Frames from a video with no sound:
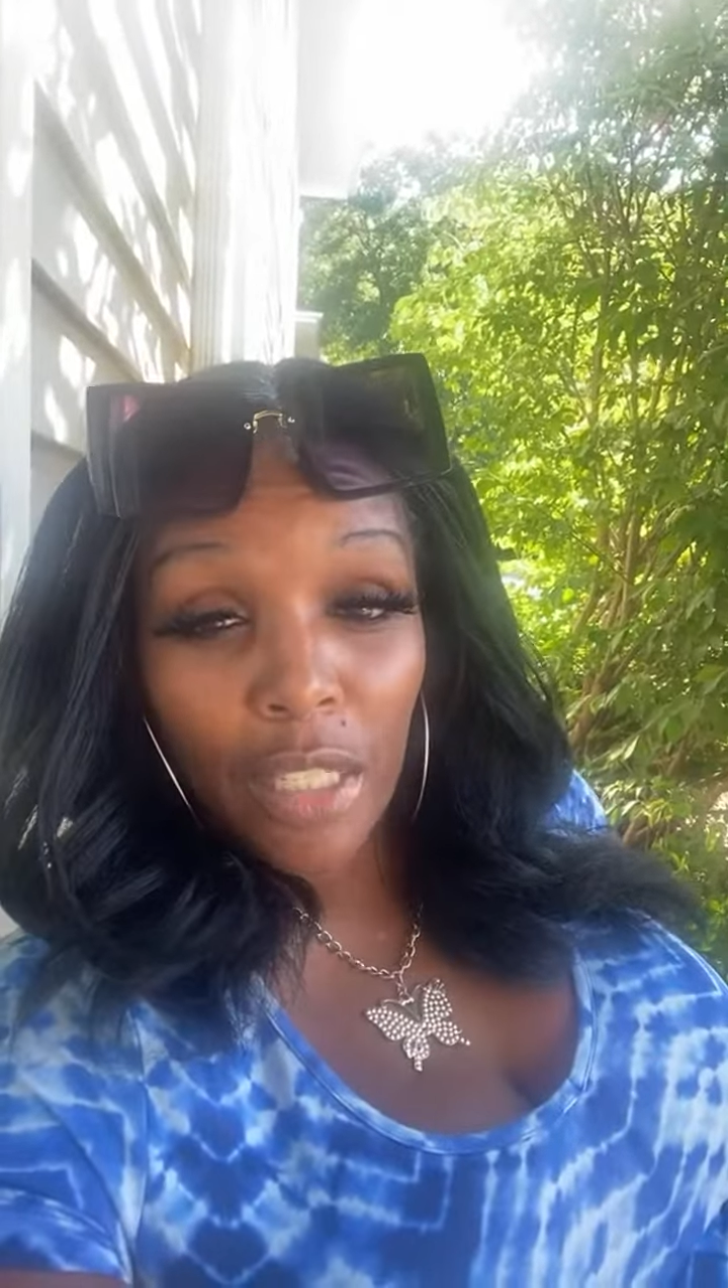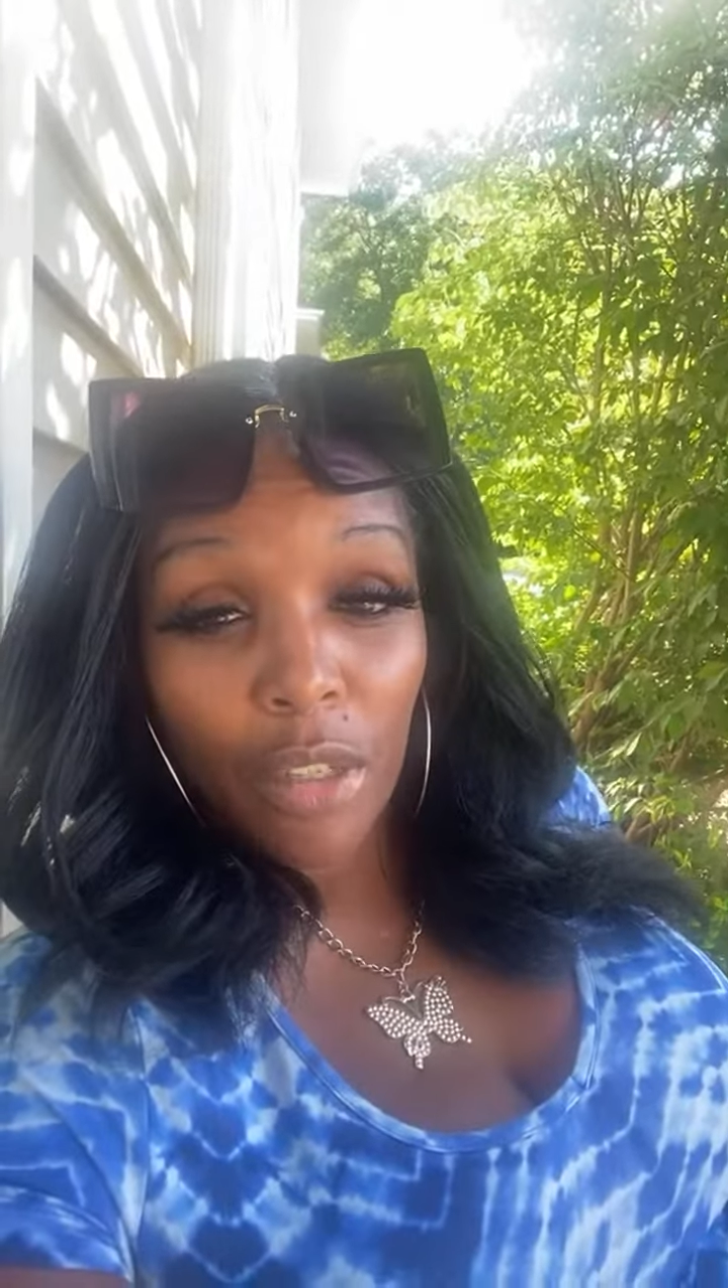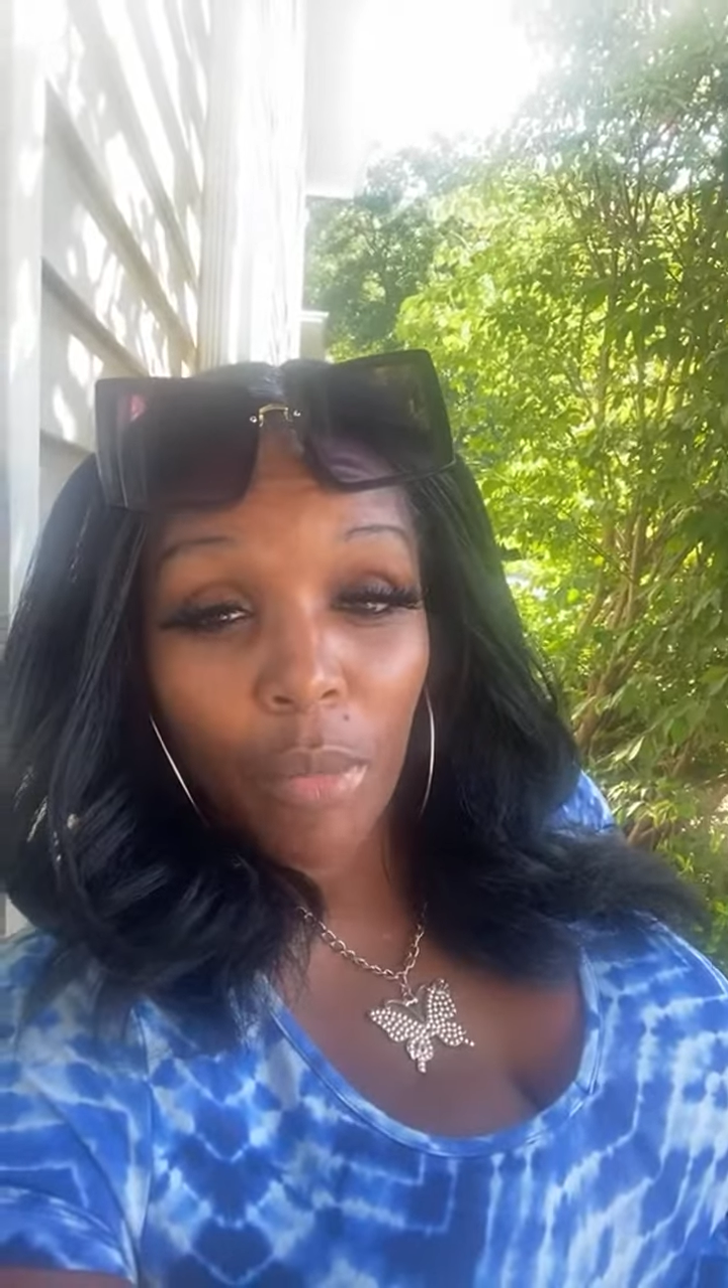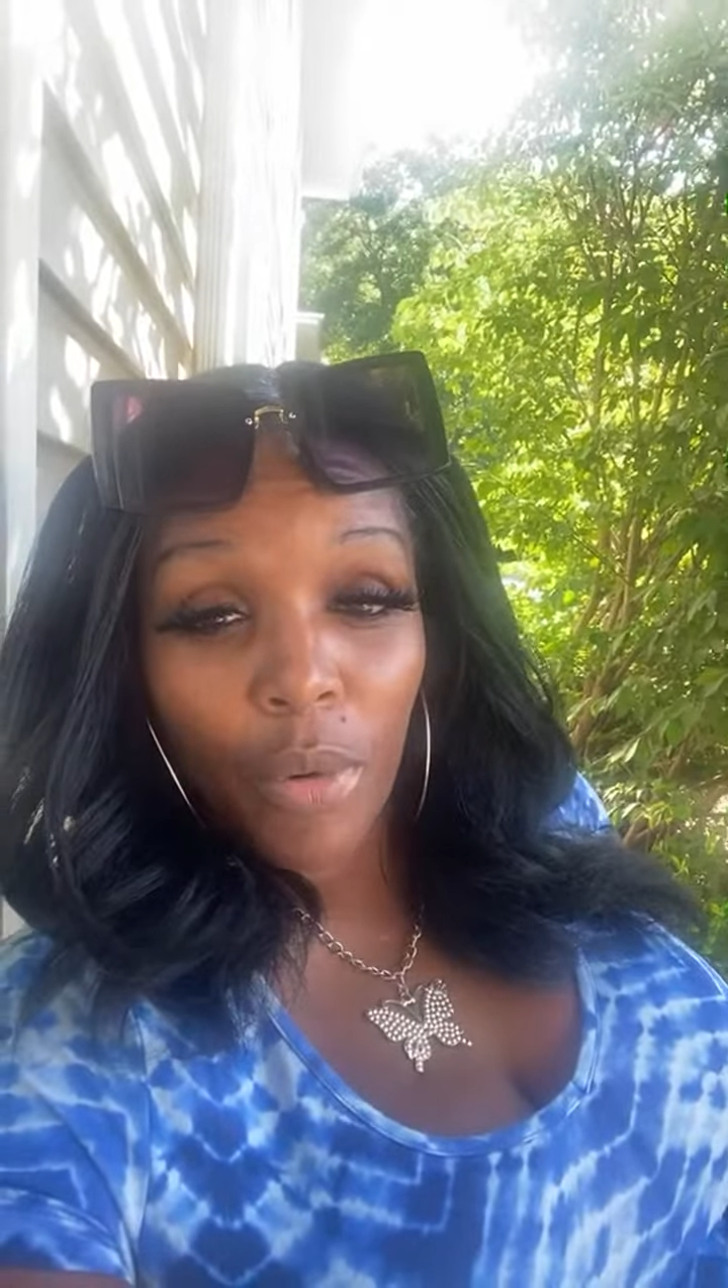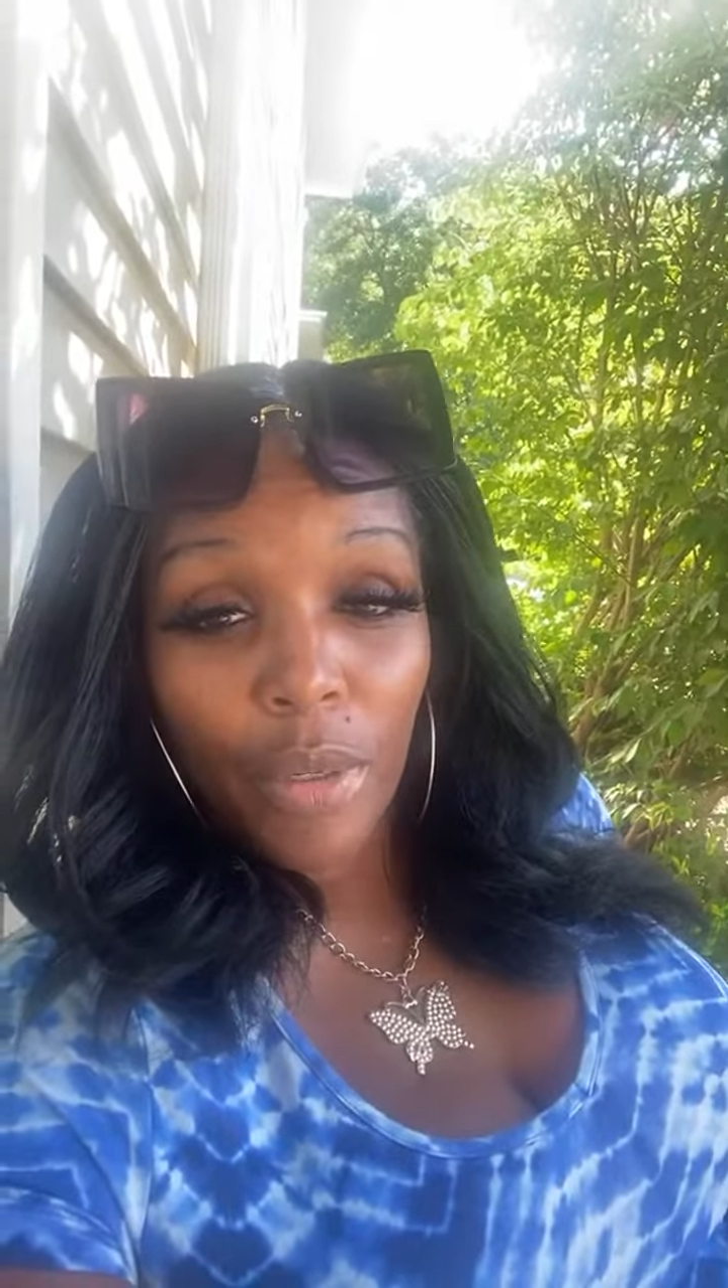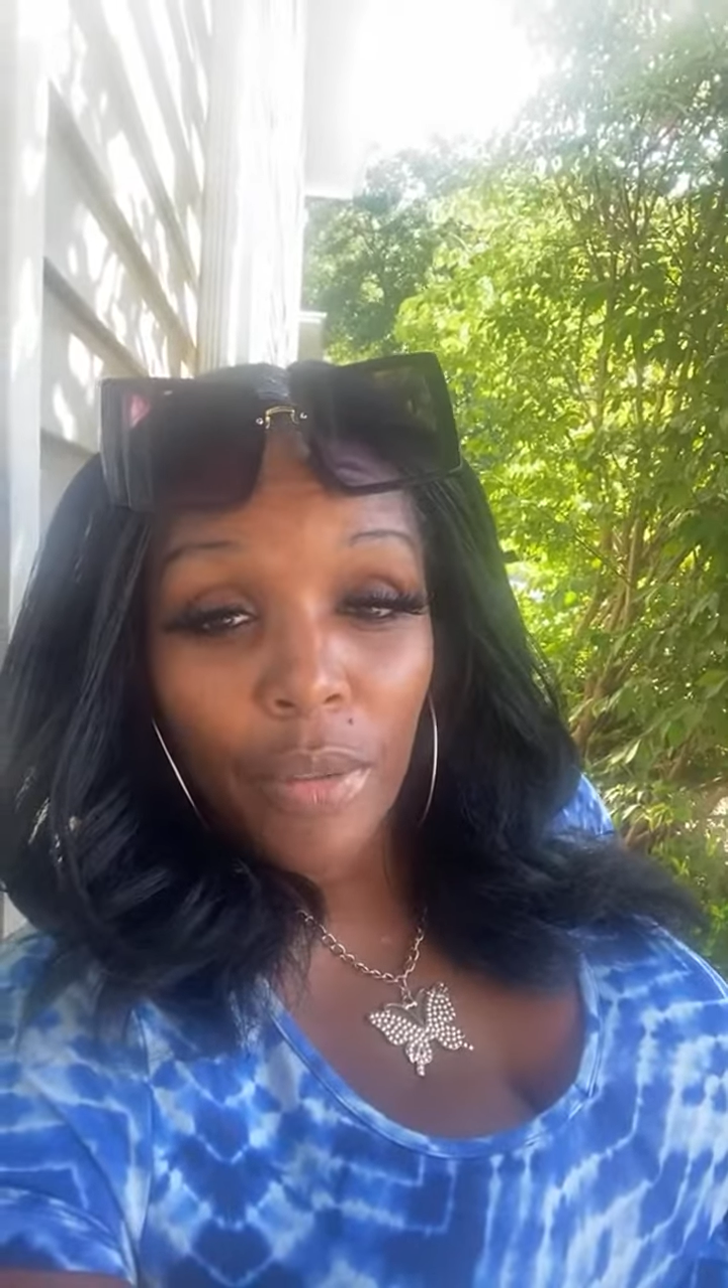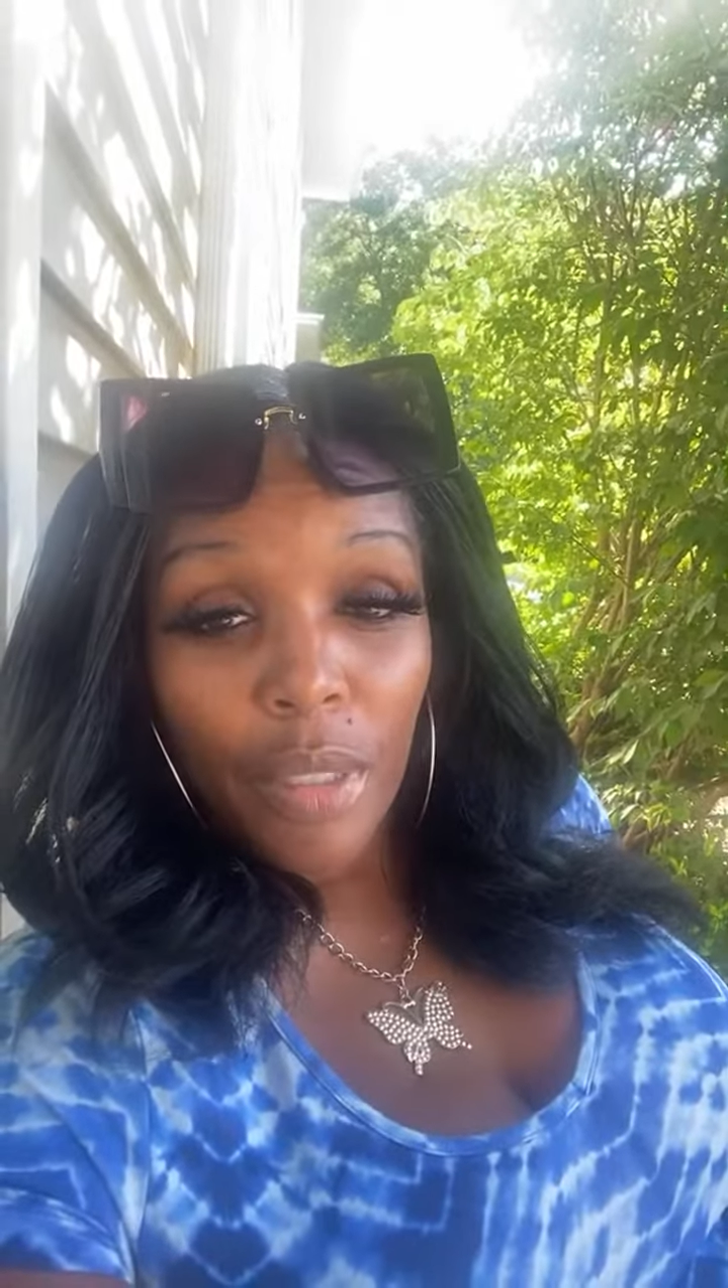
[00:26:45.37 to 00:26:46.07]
no more.